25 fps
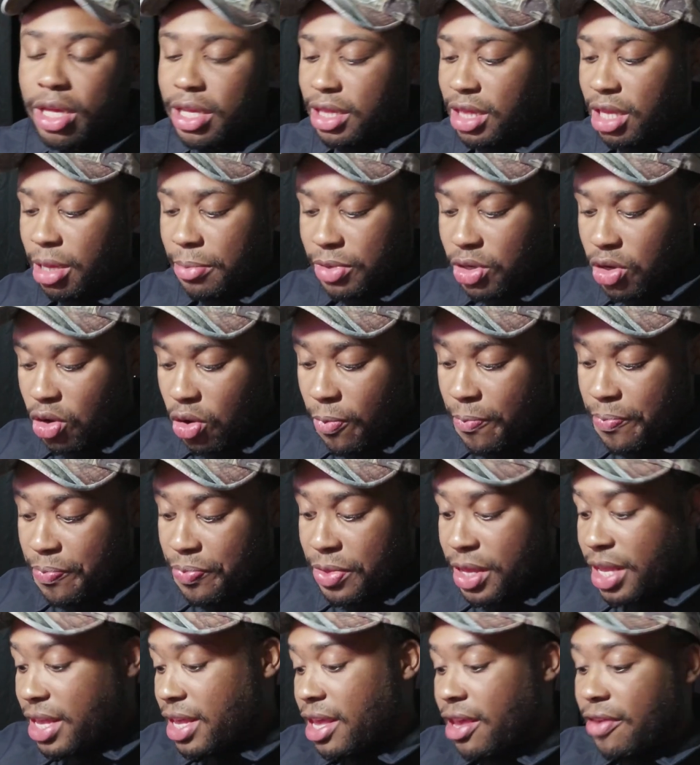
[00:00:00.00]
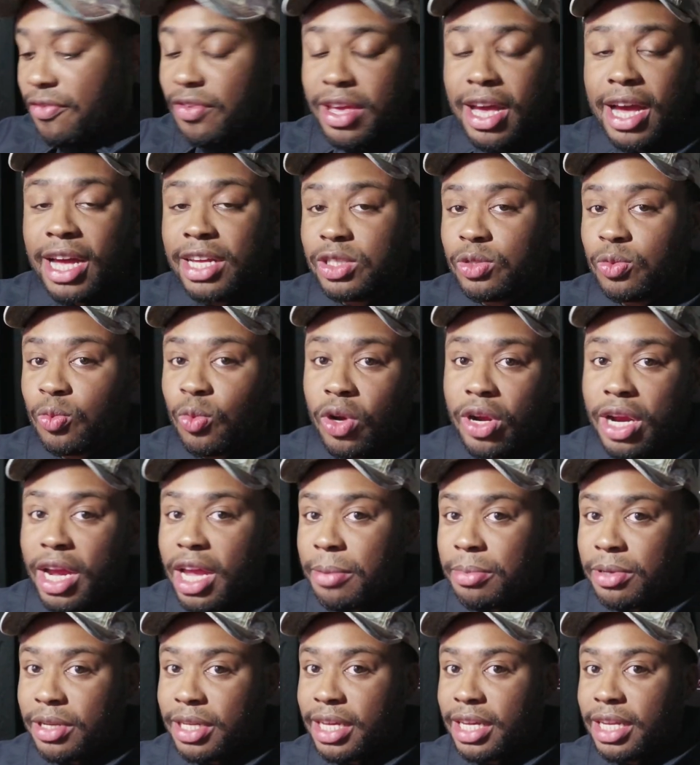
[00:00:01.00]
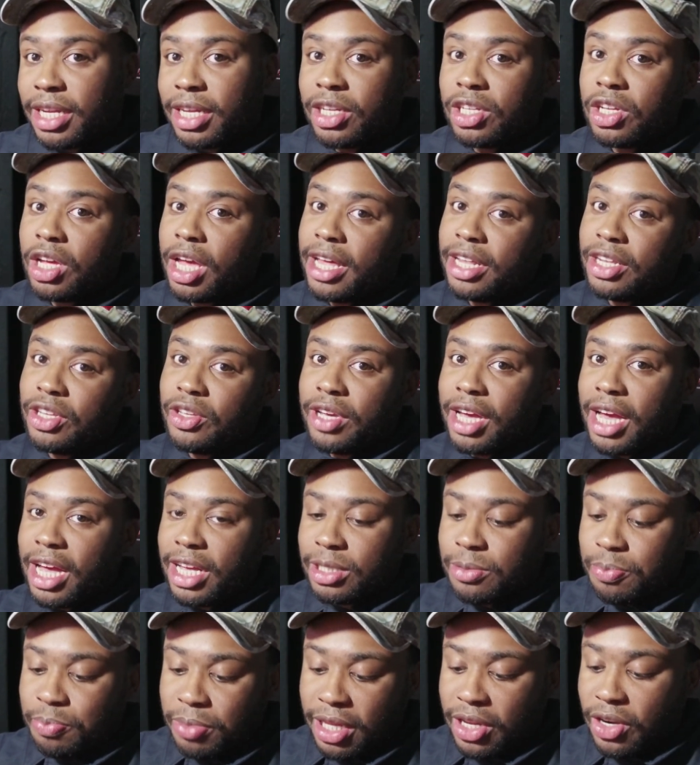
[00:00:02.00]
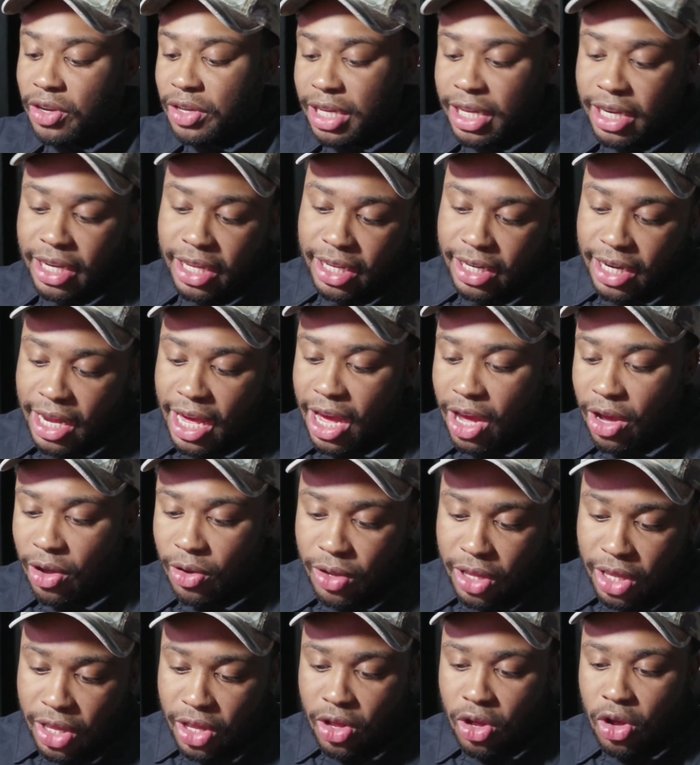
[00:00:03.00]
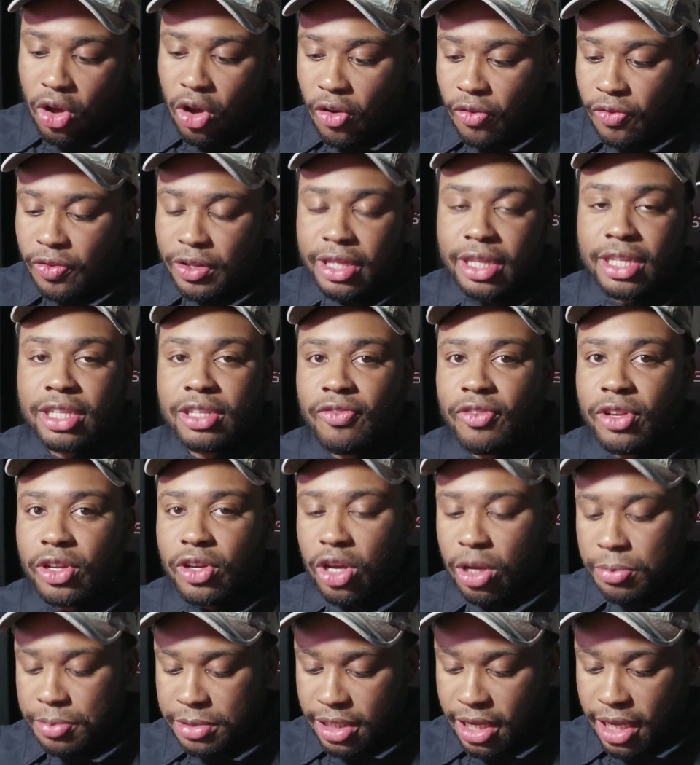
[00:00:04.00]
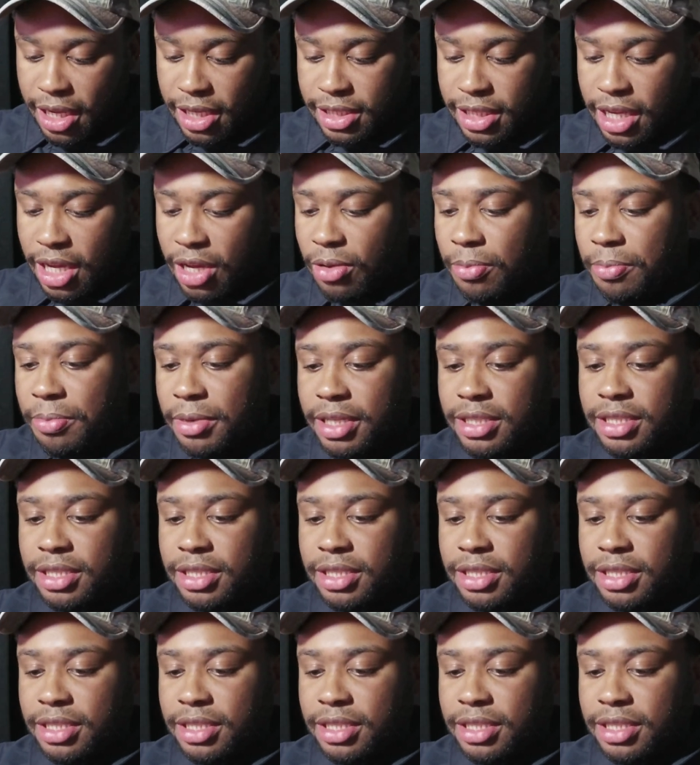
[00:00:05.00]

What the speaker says: And let me know if you guys weren't able to get it and you guys plan on getting it now. Hopefully this video helps you guys out.